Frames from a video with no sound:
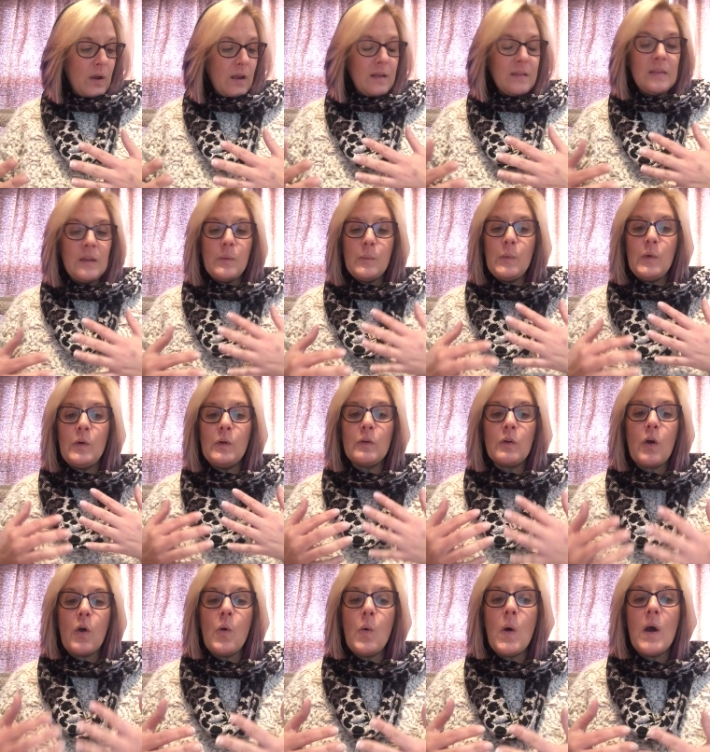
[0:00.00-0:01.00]
then we'll
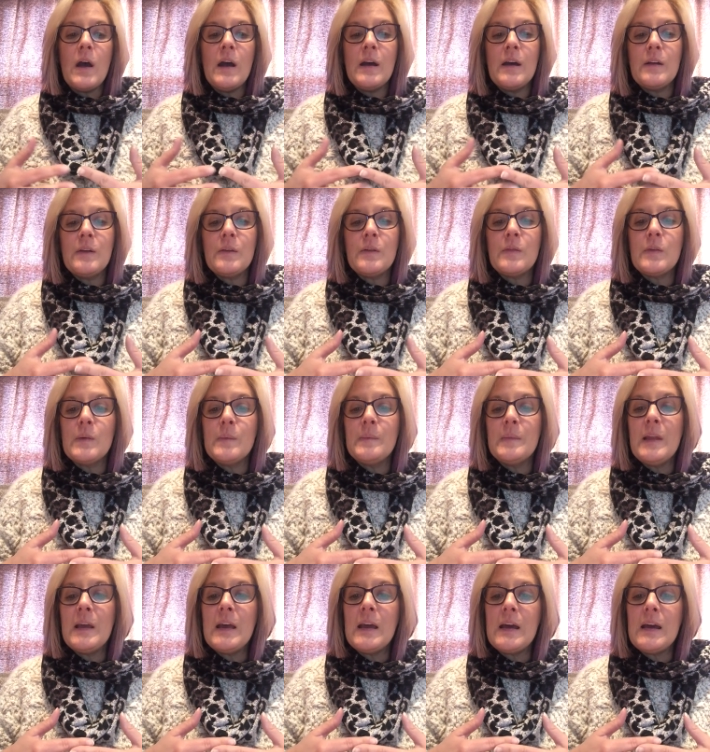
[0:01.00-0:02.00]
go on
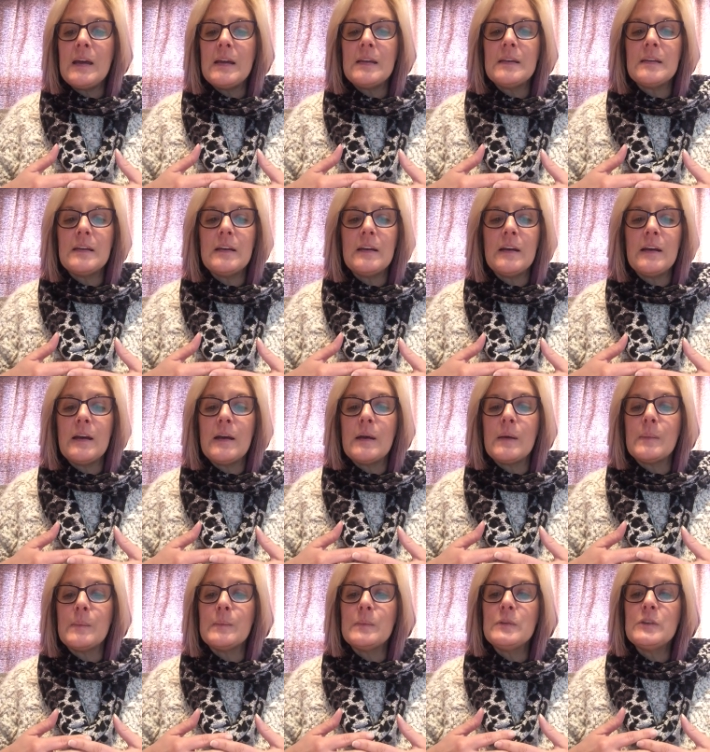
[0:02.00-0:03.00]
from that
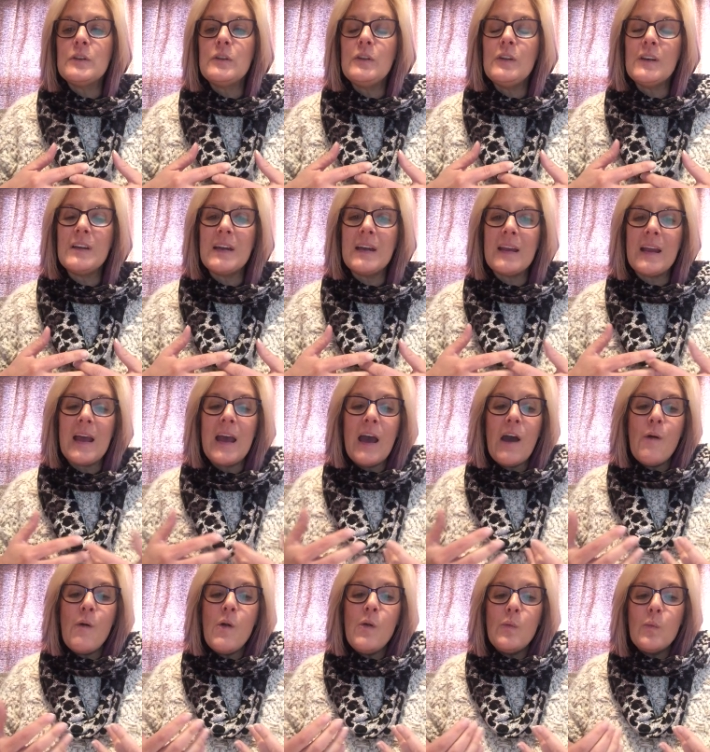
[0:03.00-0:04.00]
to look at
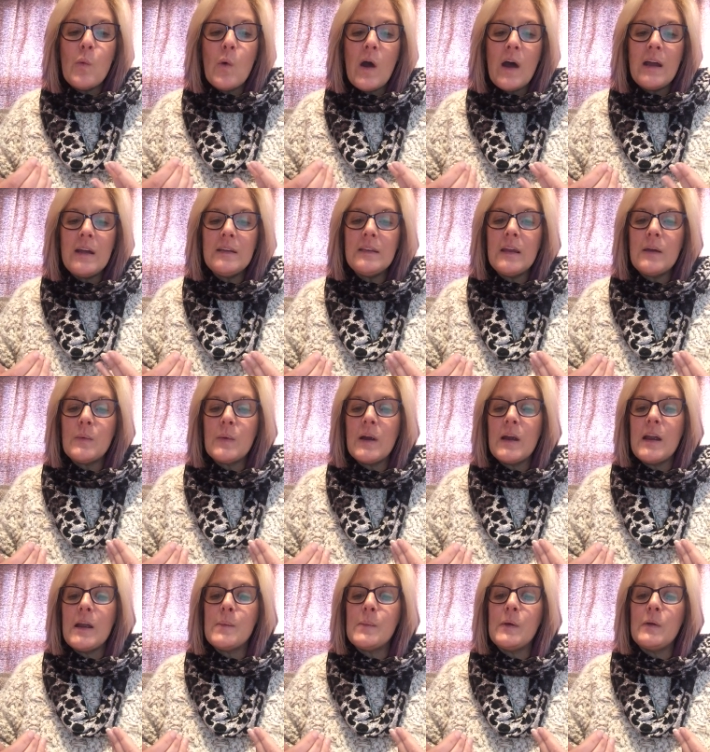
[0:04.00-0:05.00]
how and why they were
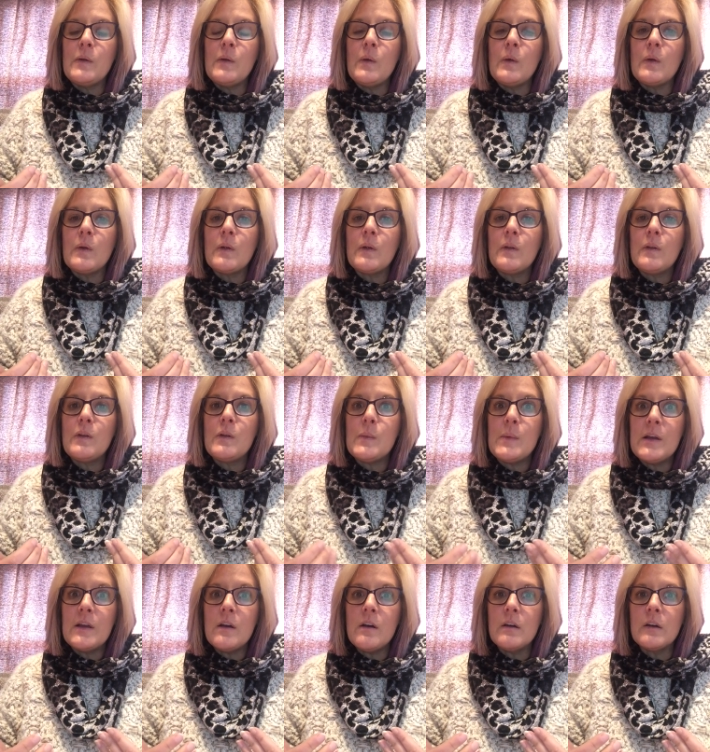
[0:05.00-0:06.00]
able to
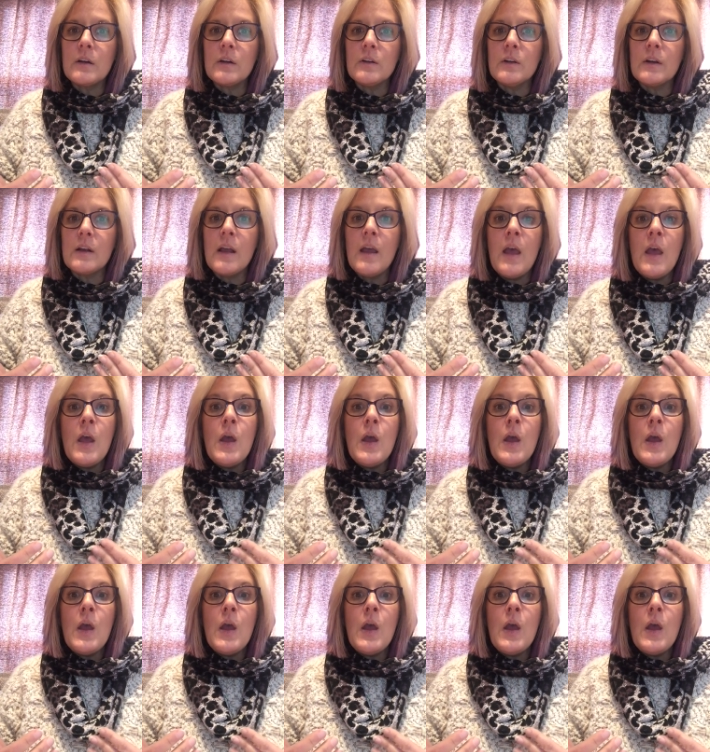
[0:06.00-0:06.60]
be conquered.